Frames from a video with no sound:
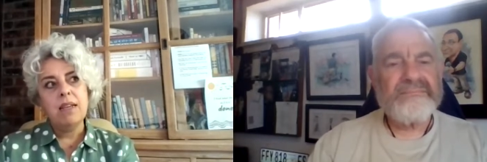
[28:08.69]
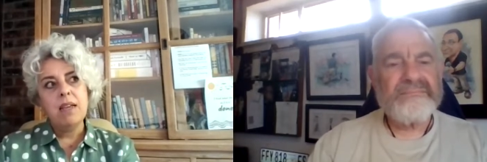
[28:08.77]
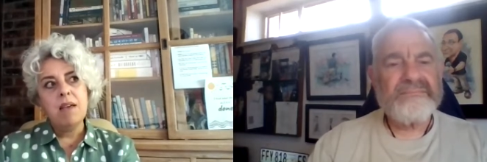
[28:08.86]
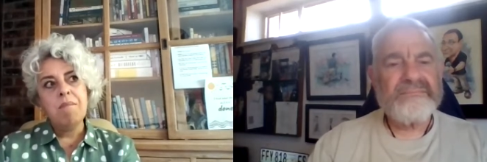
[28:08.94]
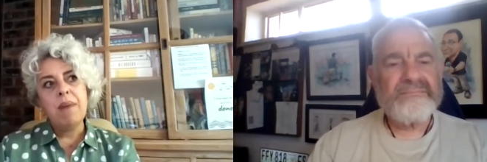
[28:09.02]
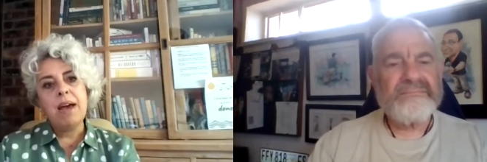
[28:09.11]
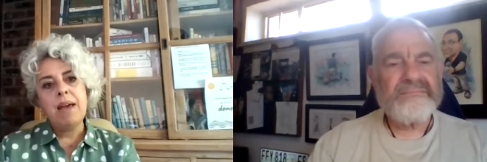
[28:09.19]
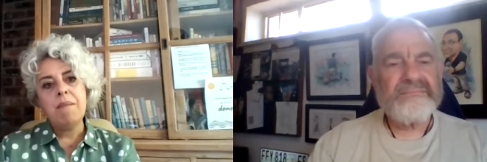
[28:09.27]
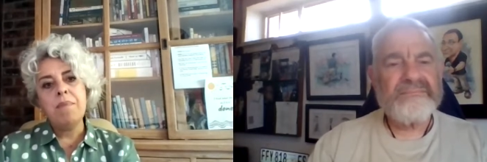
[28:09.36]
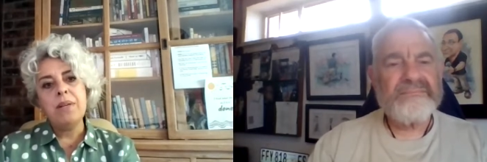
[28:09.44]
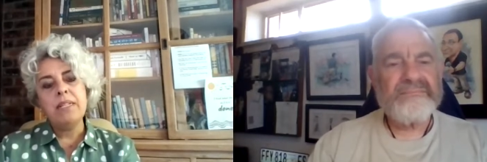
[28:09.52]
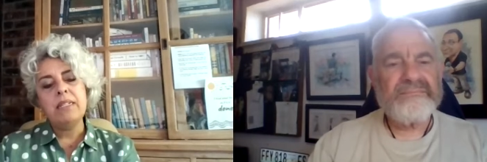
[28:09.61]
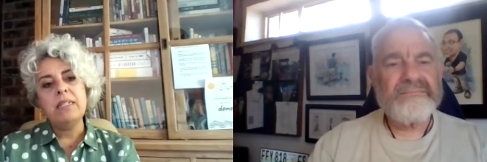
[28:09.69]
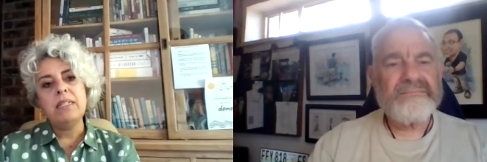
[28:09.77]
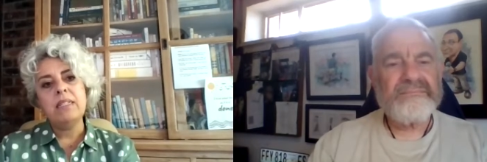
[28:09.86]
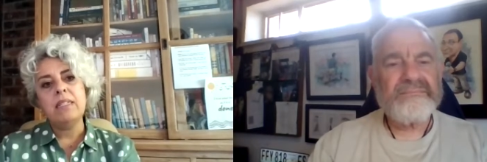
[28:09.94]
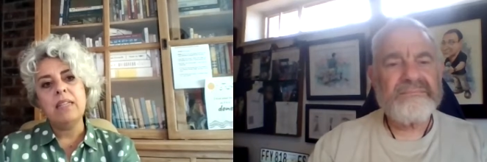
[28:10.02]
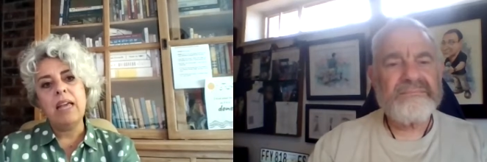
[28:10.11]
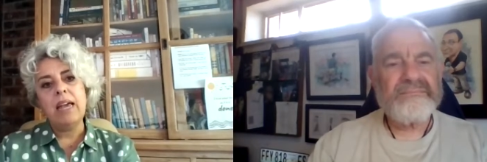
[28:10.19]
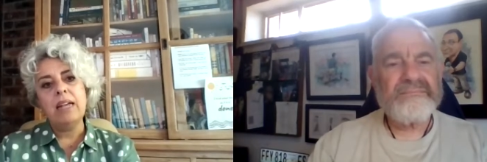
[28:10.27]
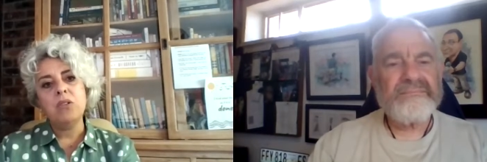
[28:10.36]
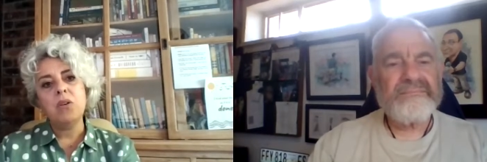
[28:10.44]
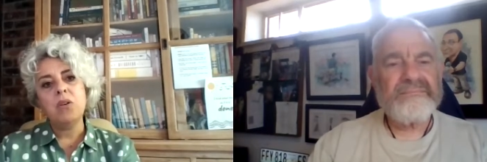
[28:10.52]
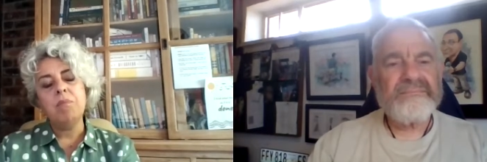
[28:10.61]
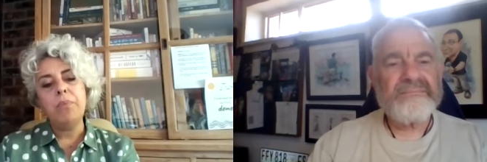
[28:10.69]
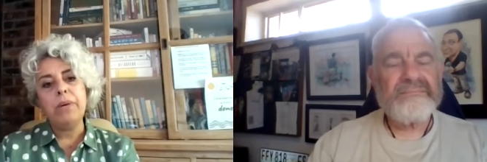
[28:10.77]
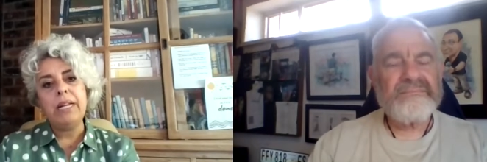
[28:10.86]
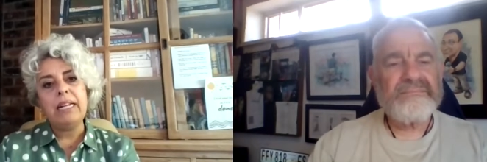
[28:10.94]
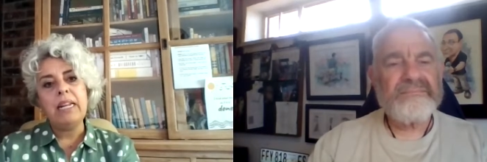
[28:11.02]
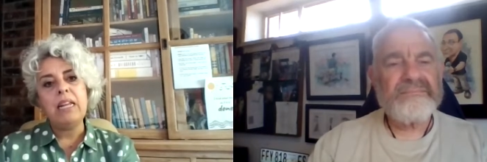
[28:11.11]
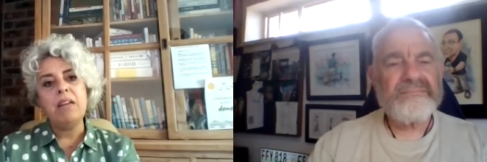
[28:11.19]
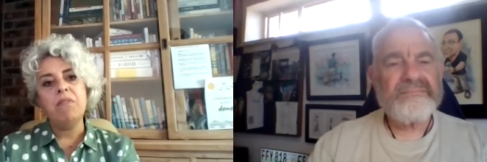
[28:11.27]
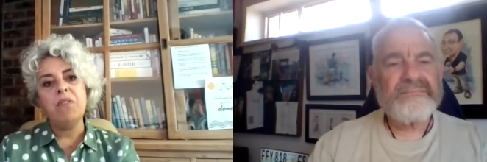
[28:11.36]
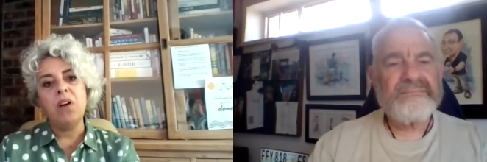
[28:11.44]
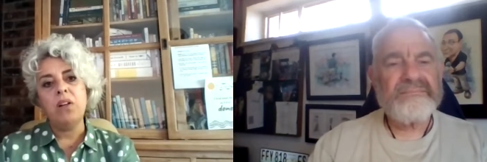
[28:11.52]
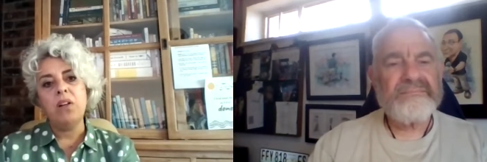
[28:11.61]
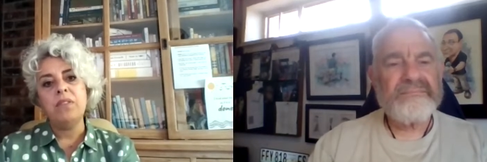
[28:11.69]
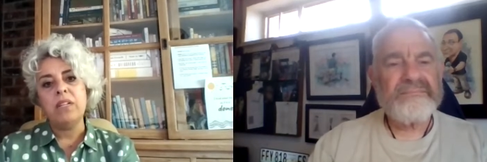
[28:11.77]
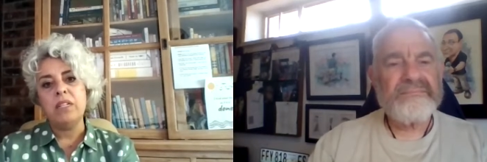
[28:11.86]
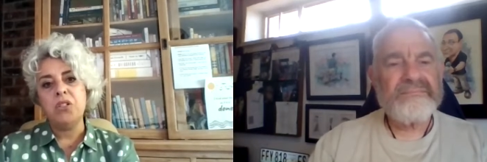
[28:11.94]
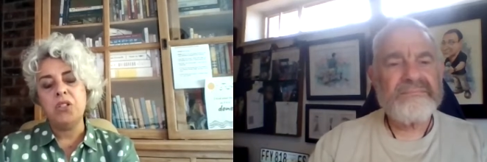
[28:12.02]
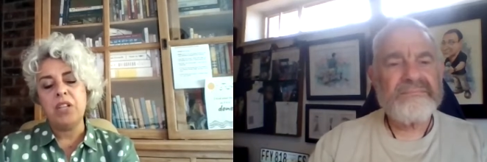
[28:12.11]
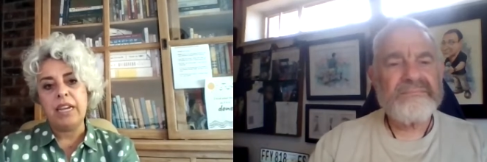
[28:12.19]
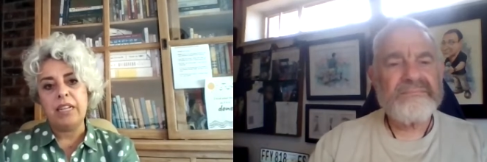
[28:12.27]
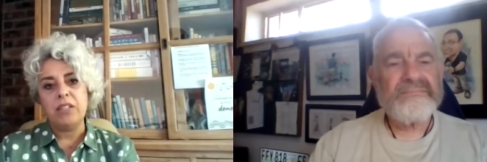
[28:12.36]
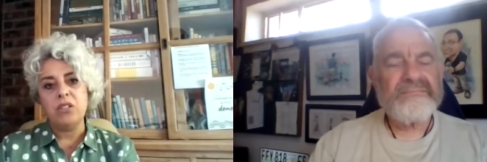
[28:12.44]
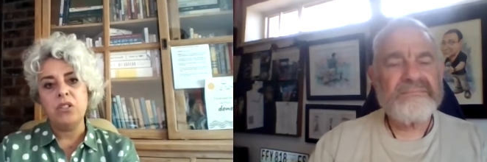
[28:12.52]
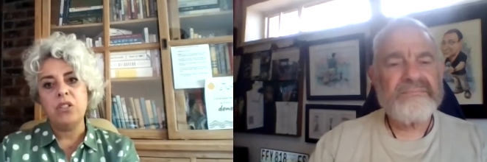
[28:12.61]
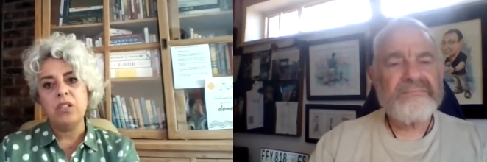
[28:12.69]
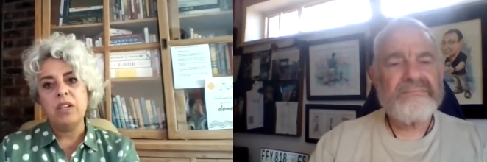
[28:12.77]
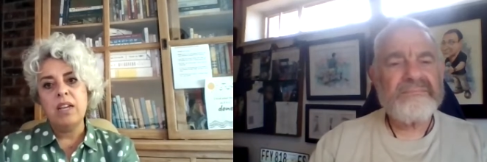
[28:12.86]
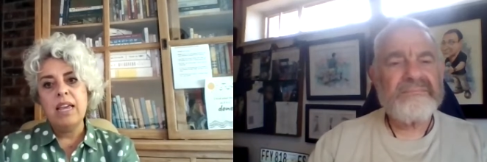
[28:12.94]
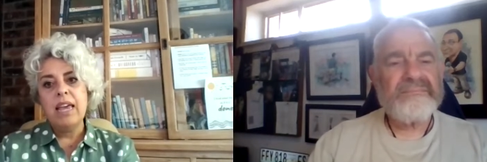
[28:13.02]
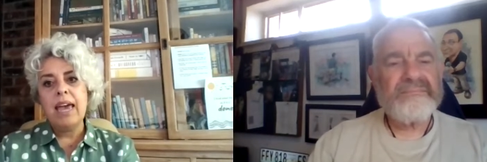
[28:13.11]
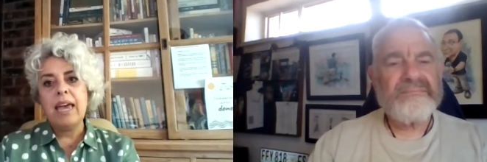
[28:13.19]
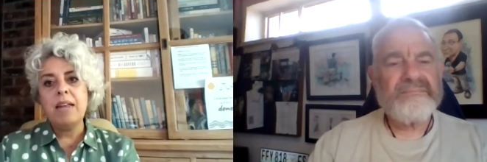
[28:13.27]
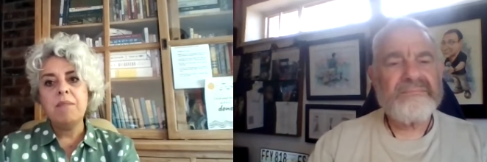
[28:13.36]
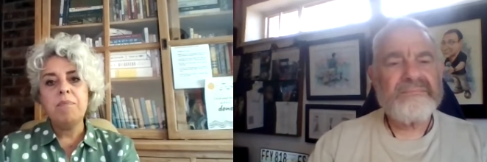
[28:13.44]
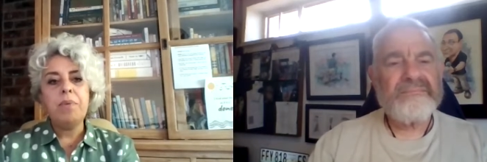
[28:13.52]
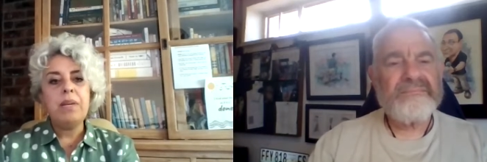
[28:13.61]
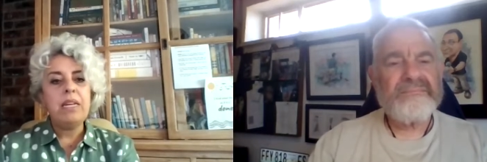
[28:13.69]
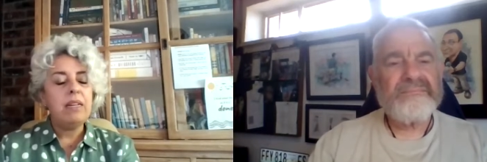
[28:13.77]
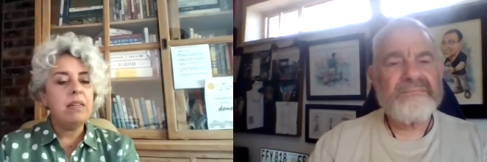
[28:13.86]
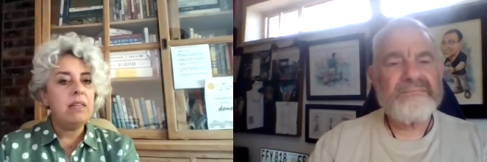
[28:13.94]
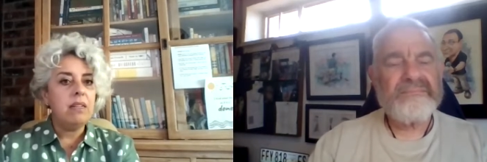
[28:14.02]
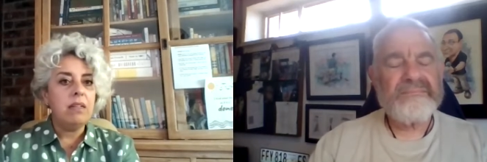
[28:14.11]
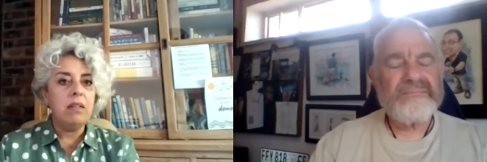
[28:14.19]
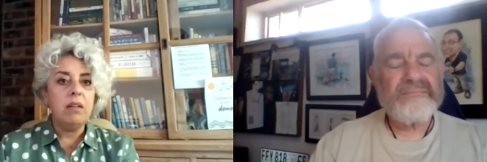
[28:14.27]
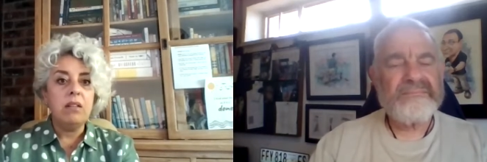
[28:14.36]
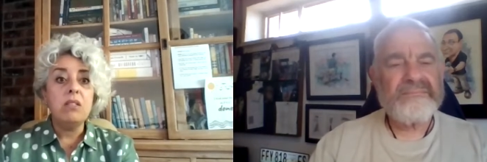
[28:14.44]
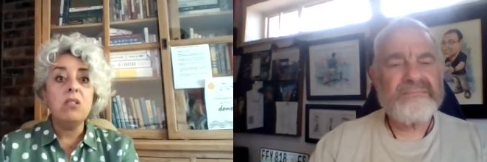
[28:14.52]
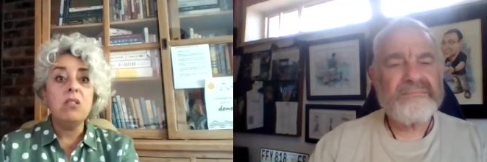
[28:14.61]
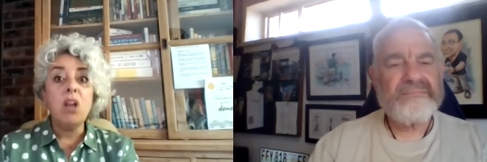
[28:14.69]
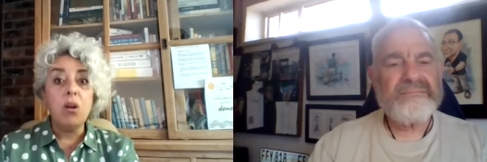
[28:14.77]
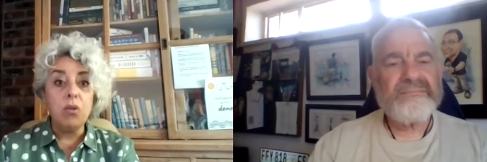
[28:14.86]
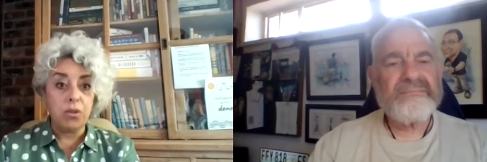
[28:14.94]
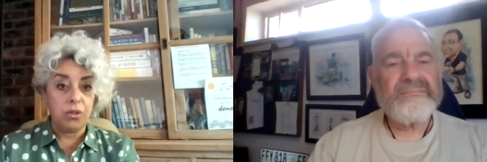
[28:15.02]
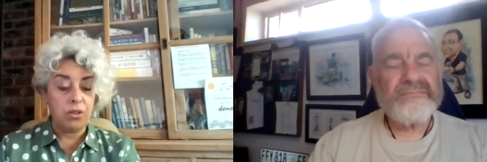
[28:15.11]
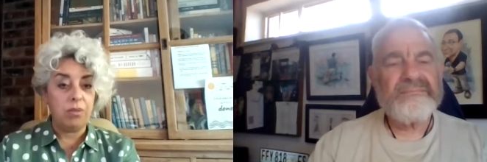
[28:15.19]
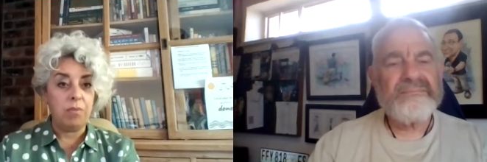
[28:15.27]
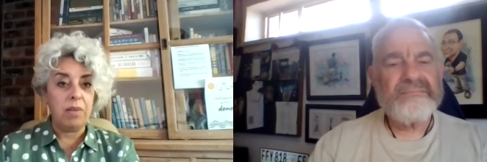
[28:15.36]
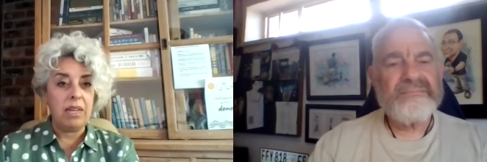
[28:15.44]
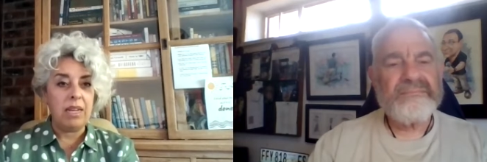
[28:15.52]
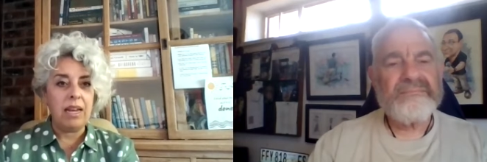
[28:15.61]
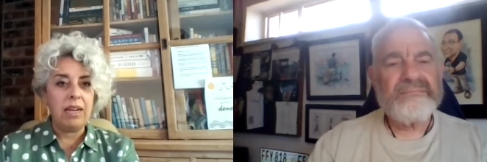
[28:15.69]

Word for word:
Speaker 1: my business has completely evolved and changed and been so good to me.